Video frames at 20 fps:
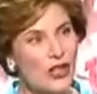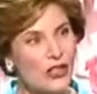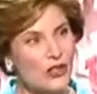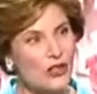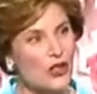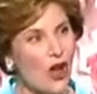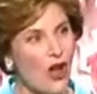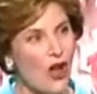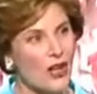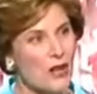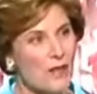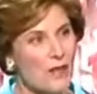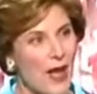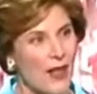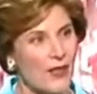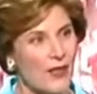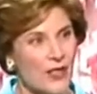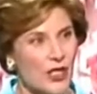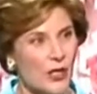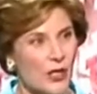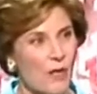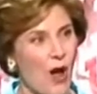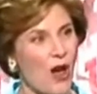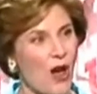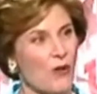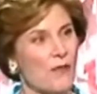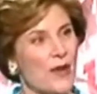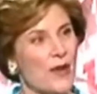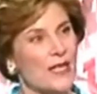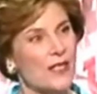could talk about the
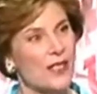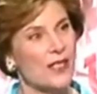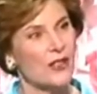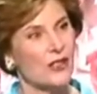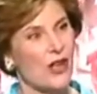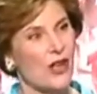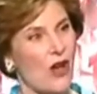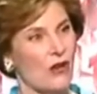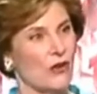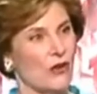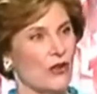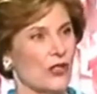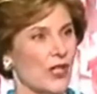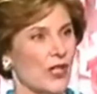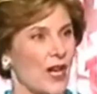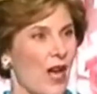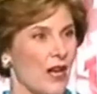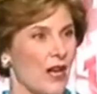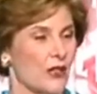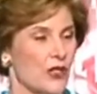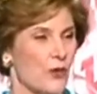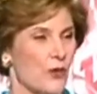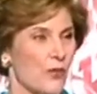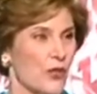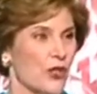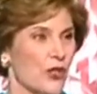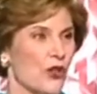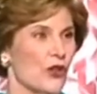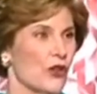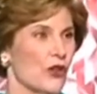small business owners and
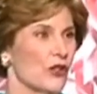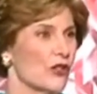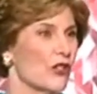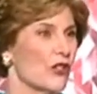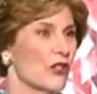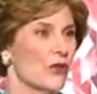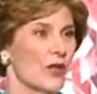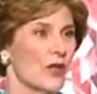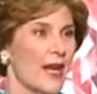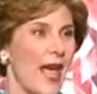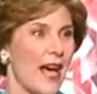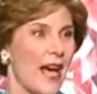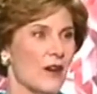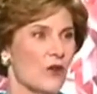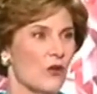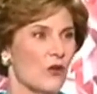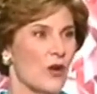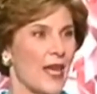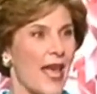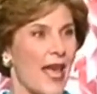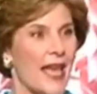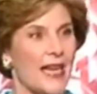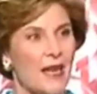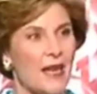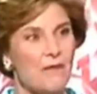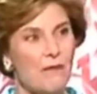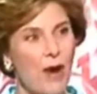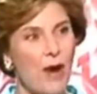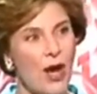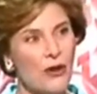entrepreneurs who are now
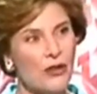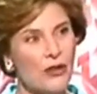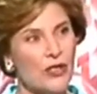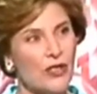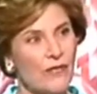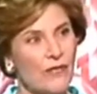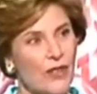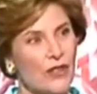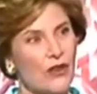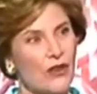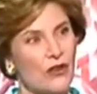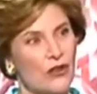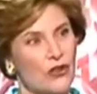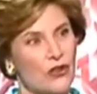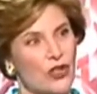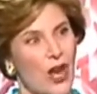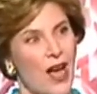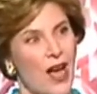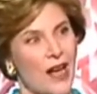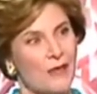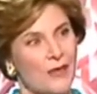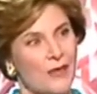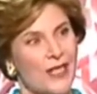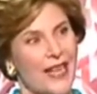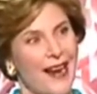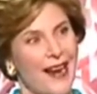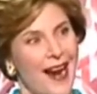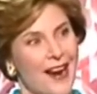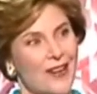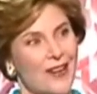creating most of the new jobs
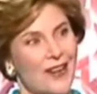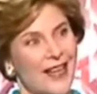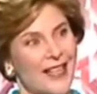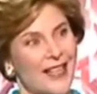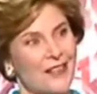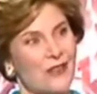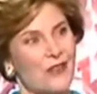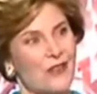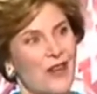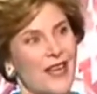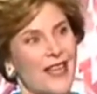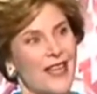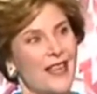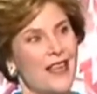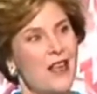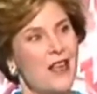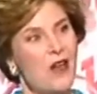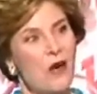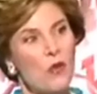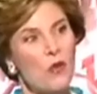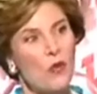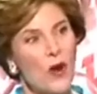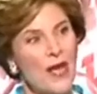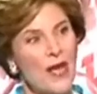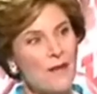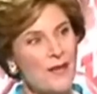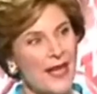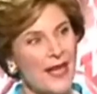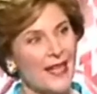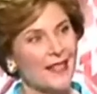in our country.
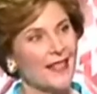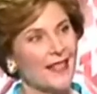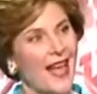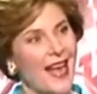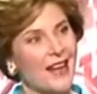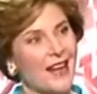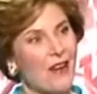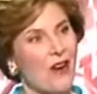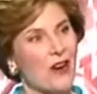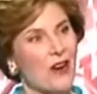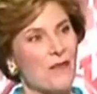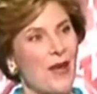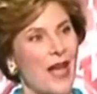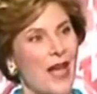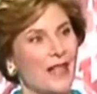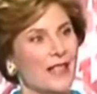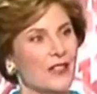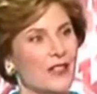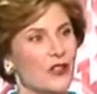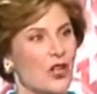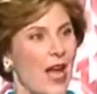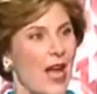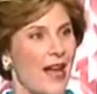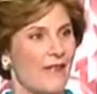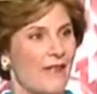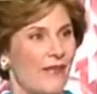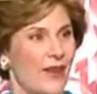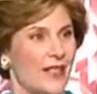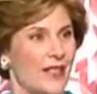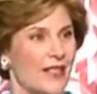Women like Carmela
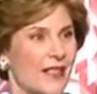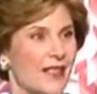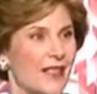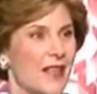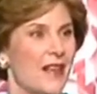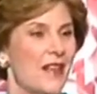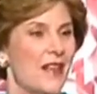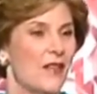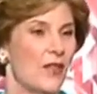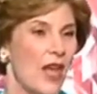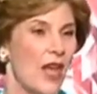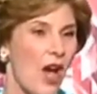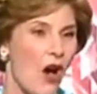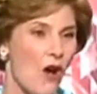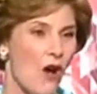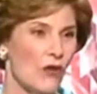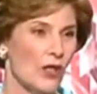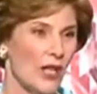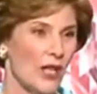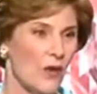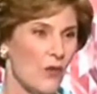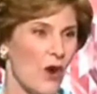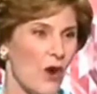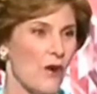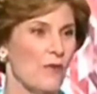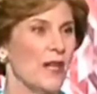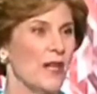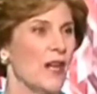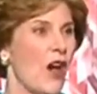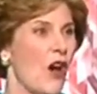Shifus, the only
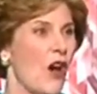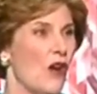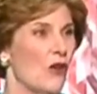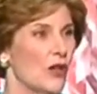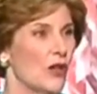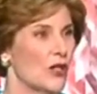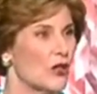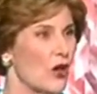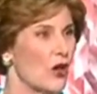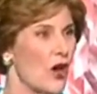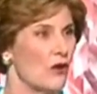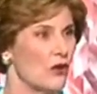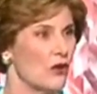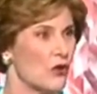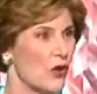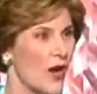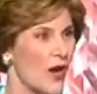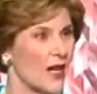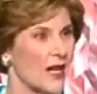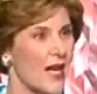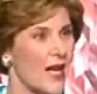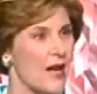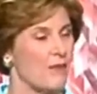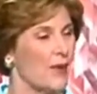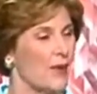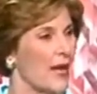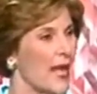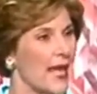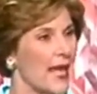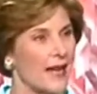woman to own a tow truck
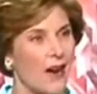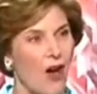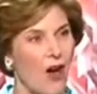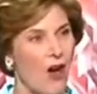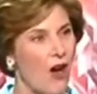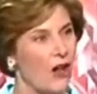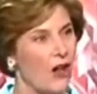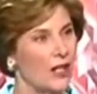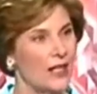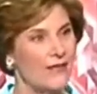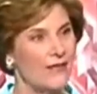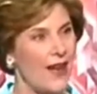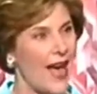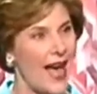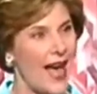company in all of